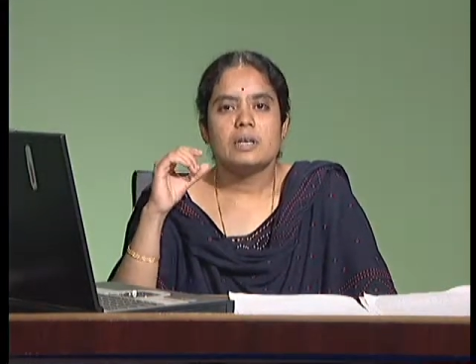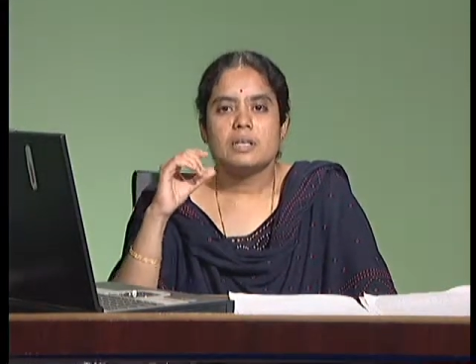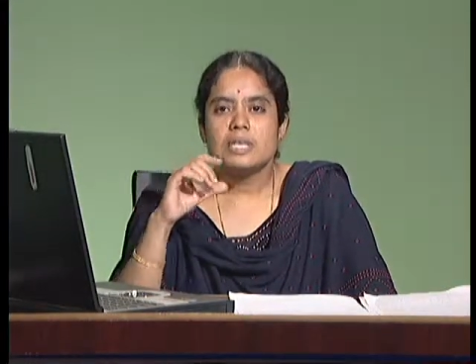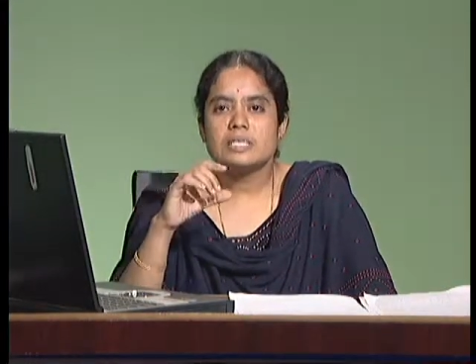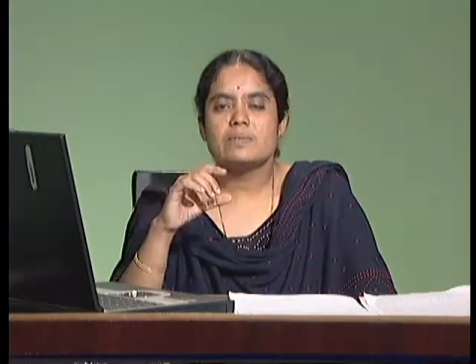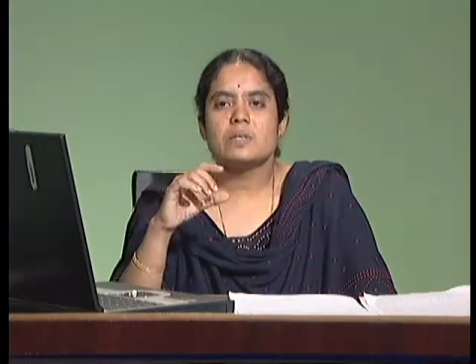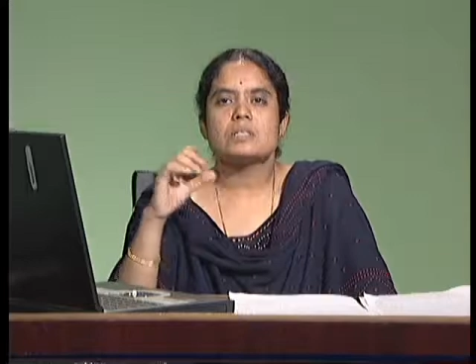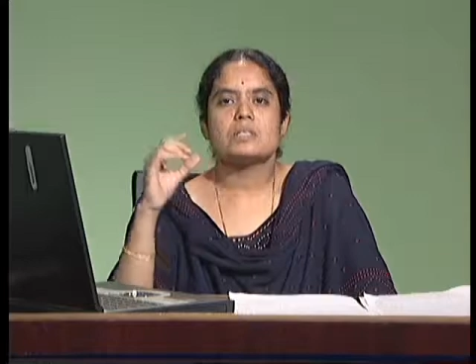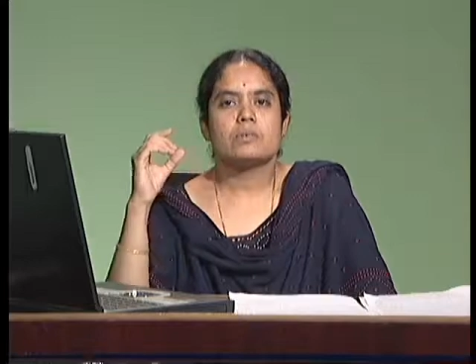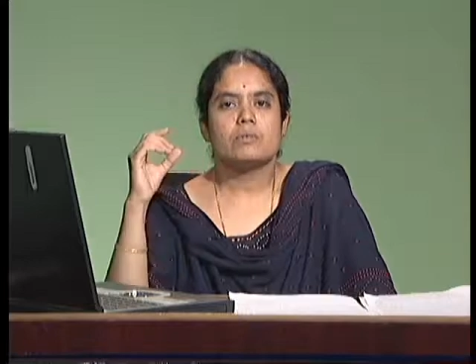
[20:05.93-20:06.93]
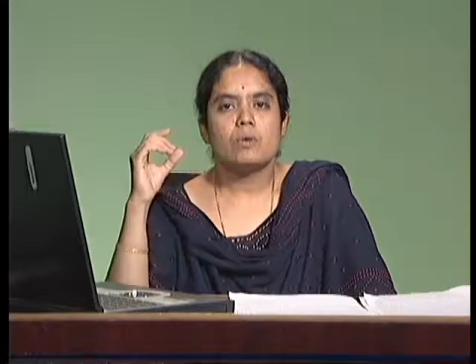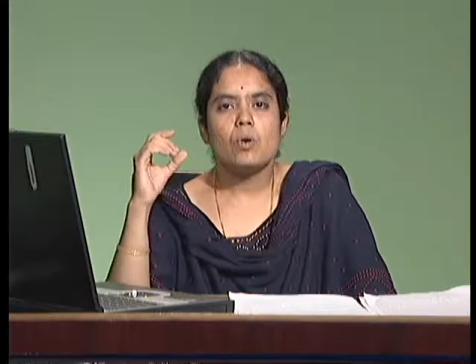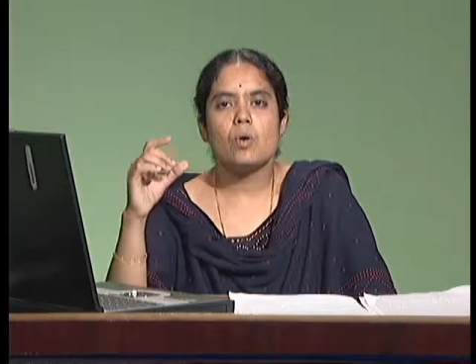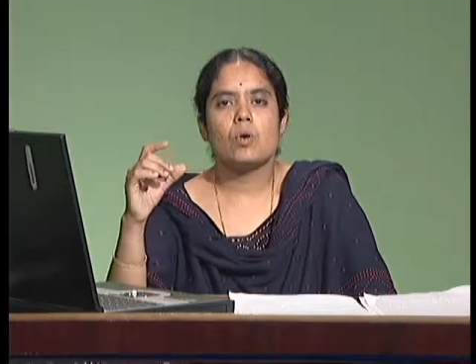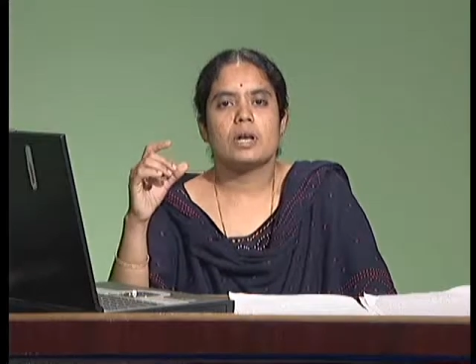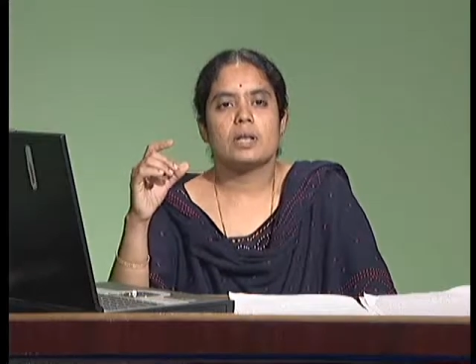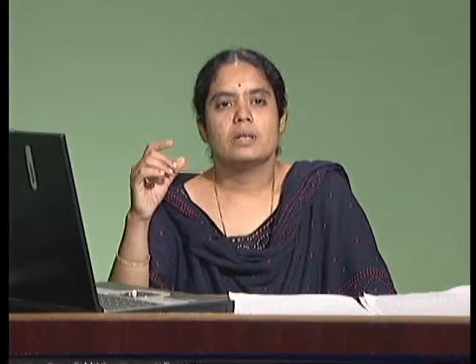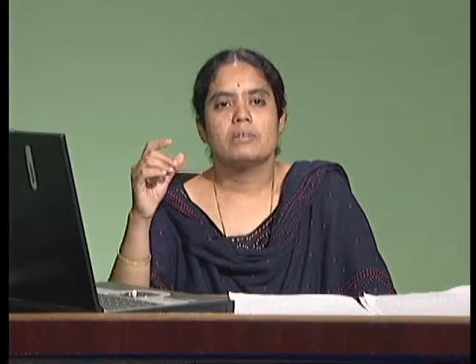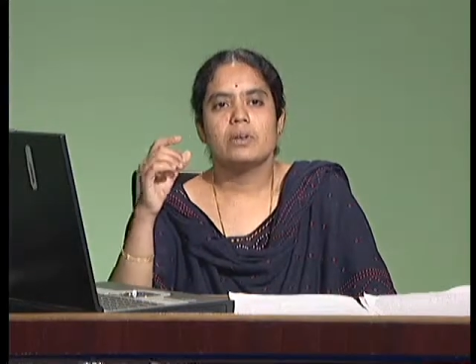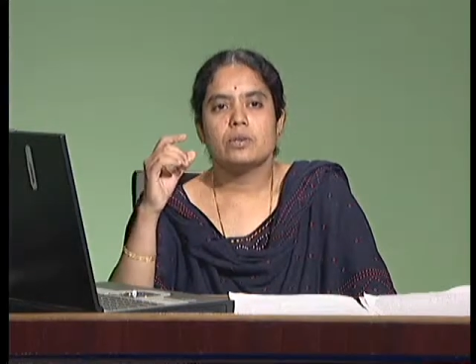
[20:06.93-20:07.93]
This was old.
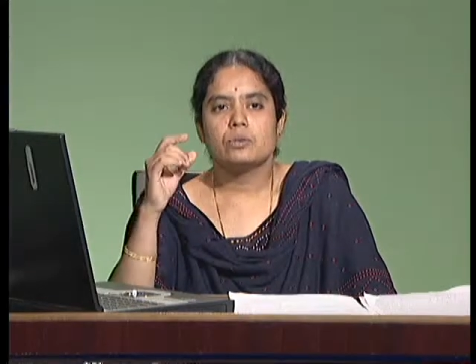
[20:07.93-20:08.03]
We